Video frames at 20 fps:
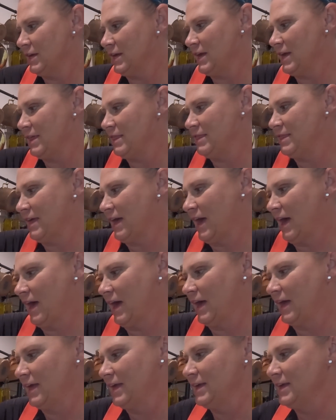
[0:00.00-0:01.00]
And
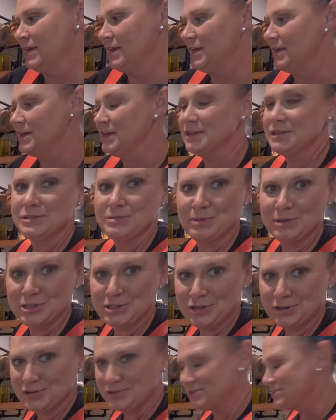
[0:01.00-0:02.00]
that is what
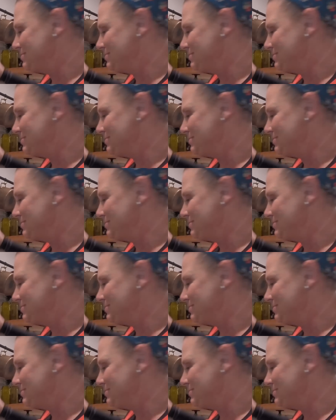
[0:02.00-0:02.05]
turns